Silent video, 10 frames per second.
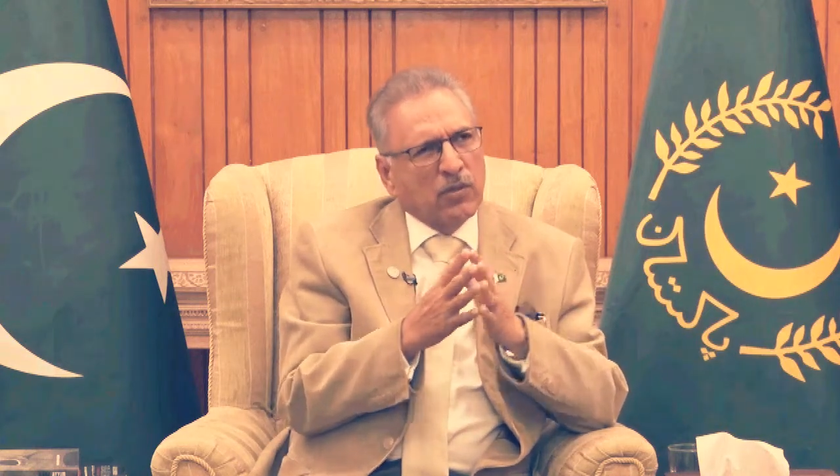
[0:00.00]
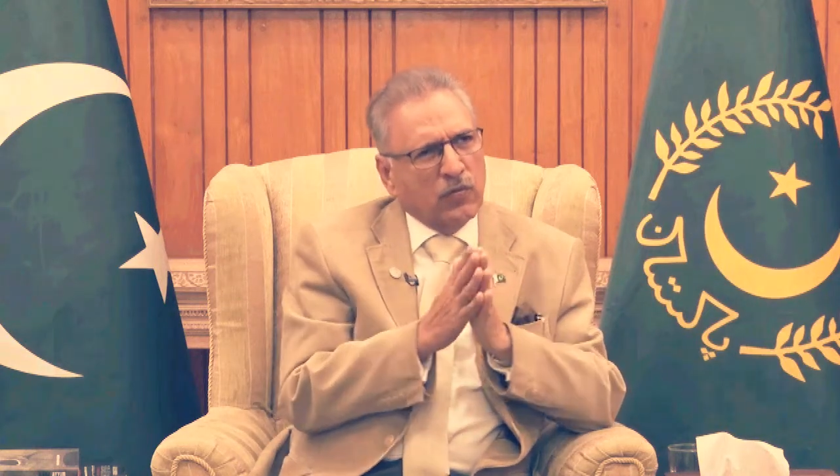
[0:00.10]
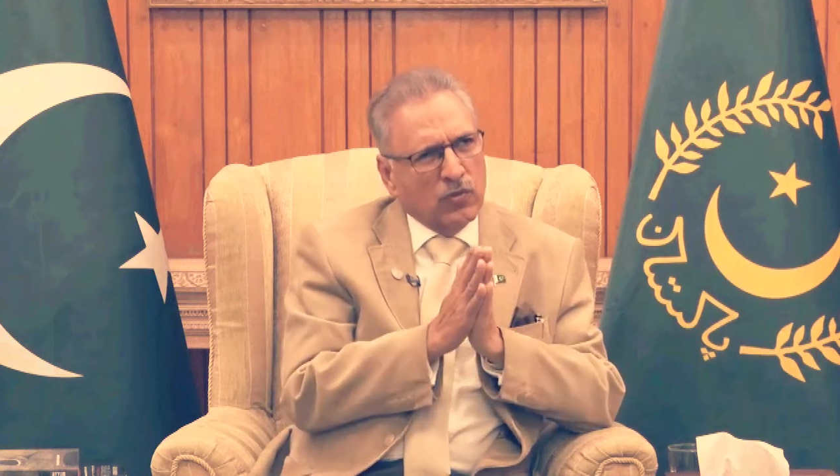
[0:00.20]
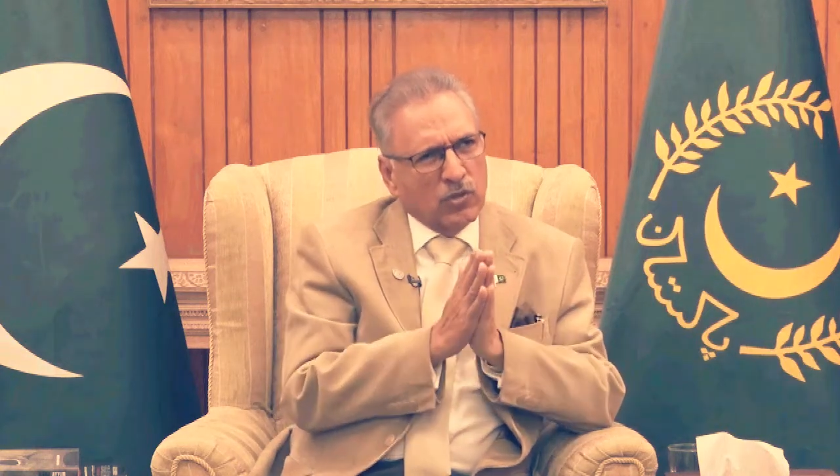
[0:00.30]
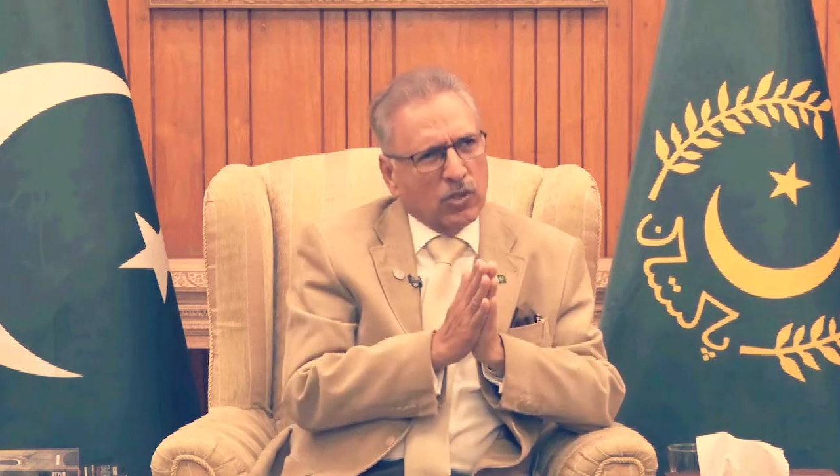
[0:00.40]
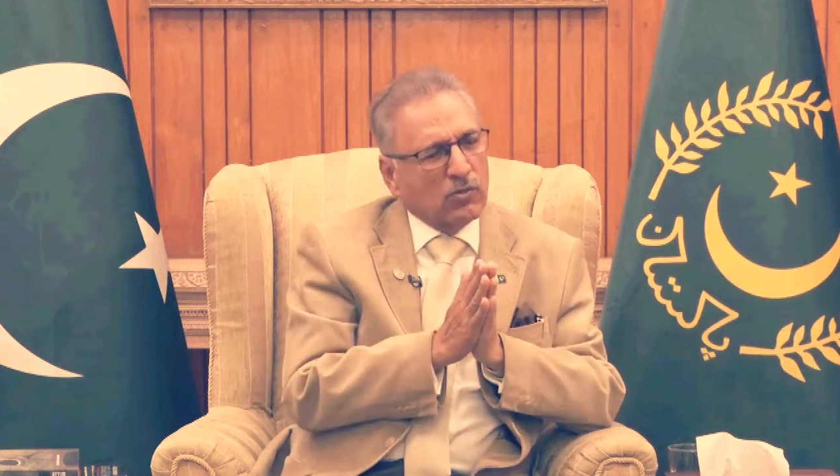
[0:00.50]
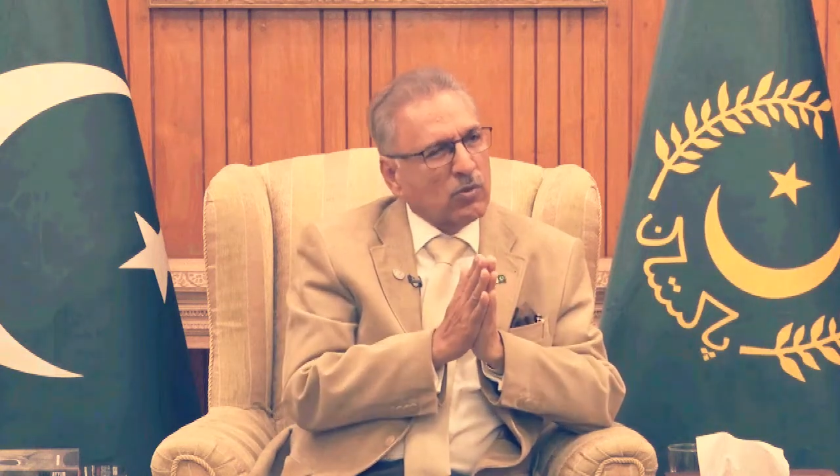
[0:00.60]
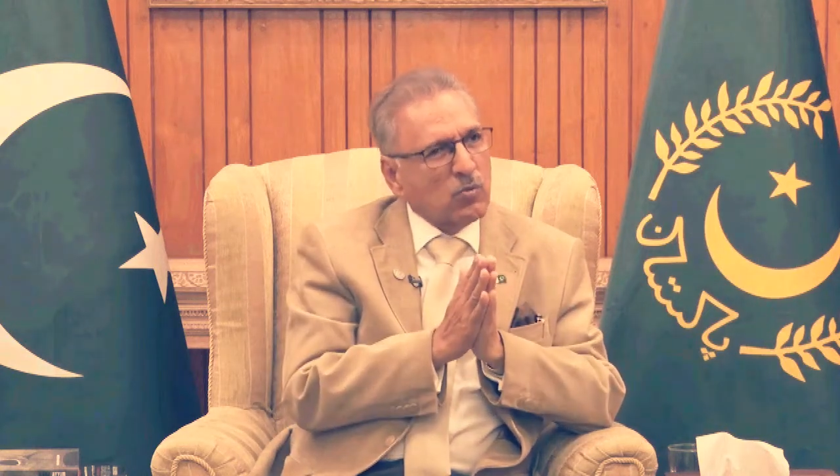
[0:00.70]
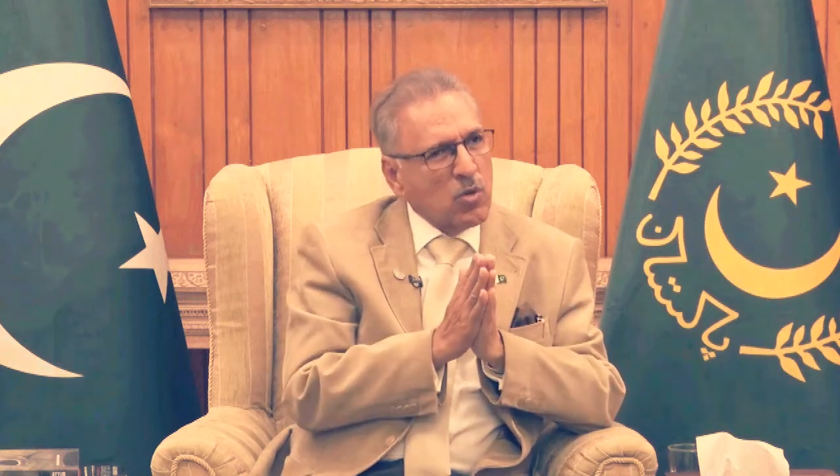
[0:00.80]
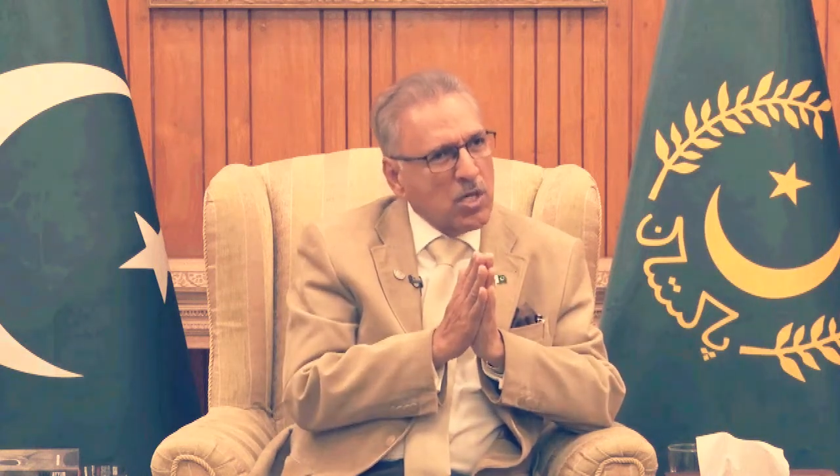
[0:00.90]
the future
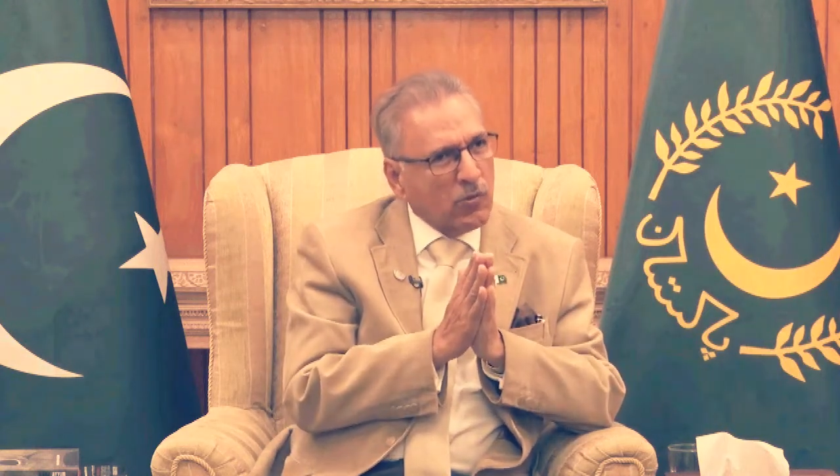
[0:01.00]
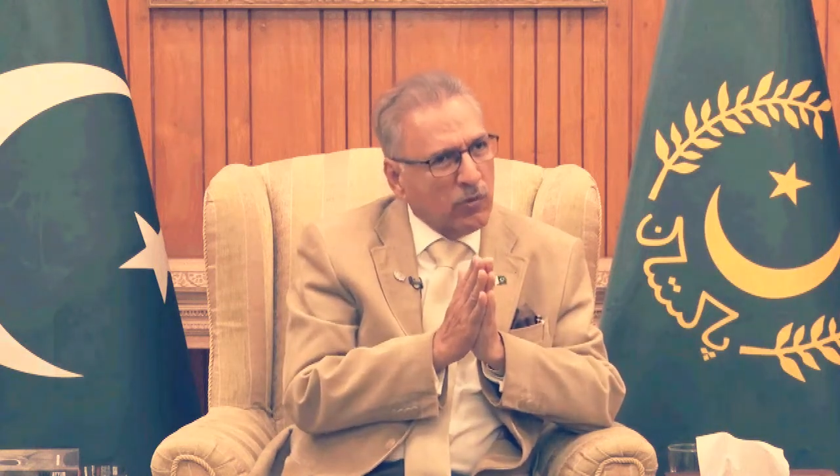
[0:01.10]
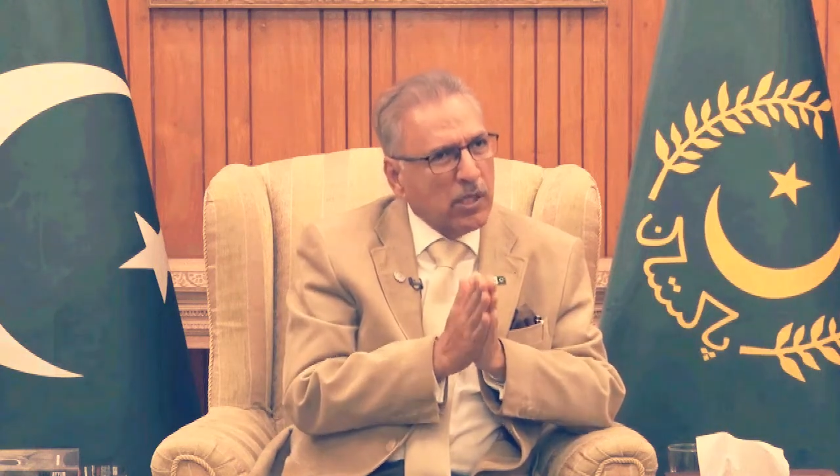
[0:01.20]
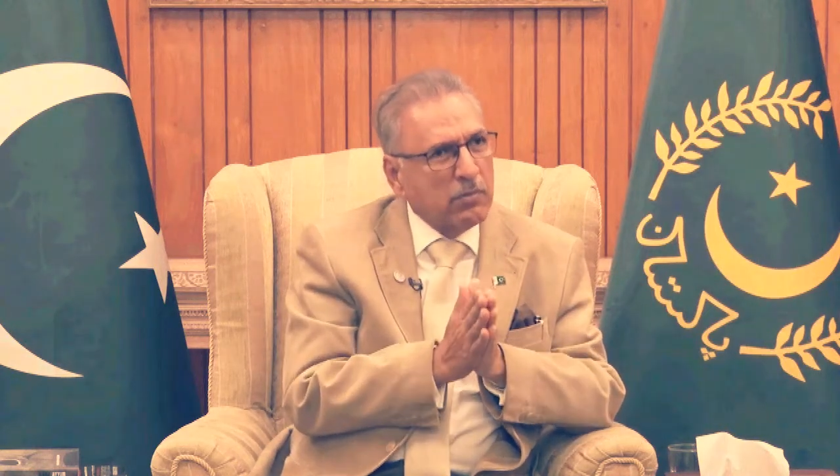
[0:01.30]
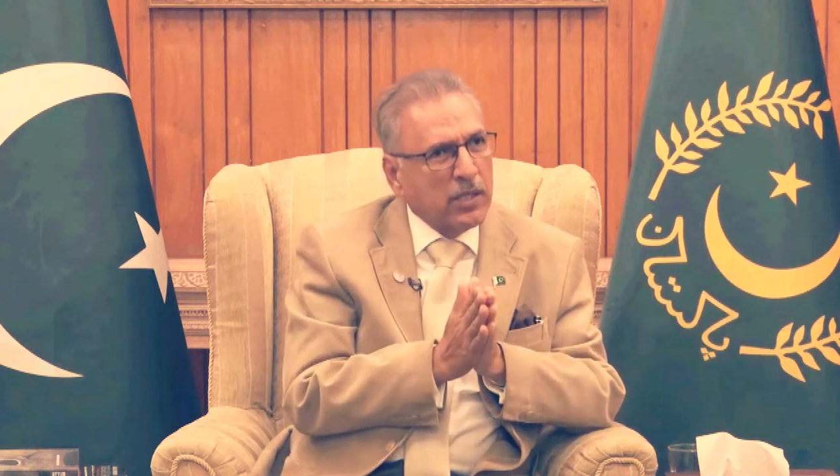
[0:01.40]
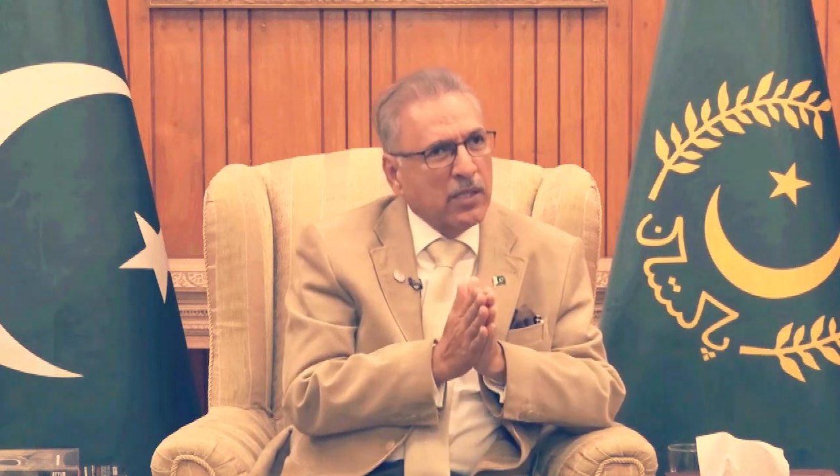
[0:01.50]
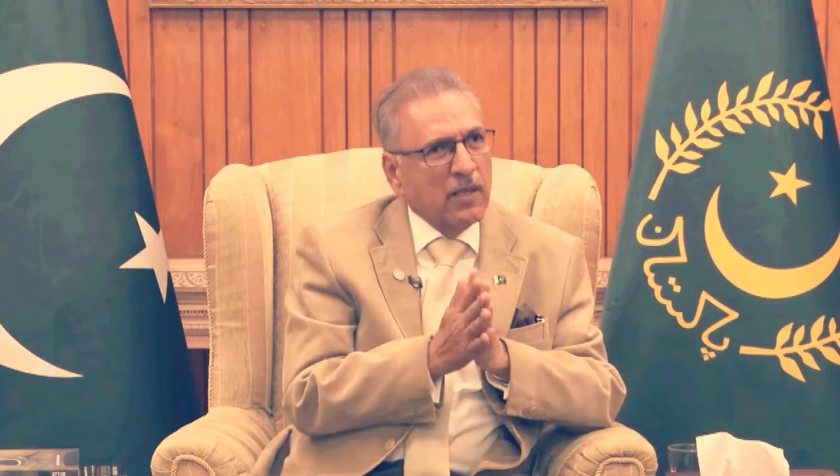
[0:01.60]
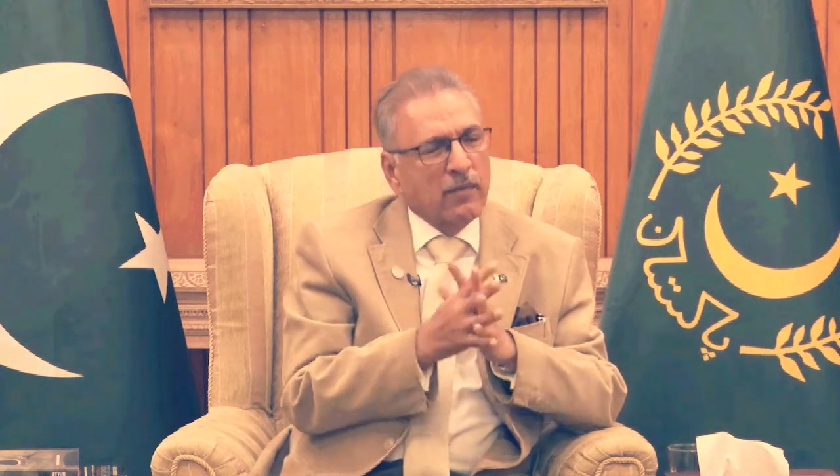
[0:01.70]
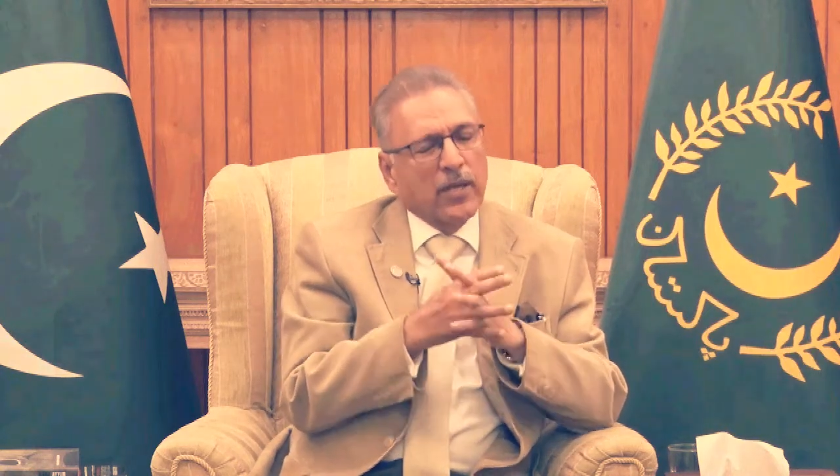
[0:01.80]
of the world will be,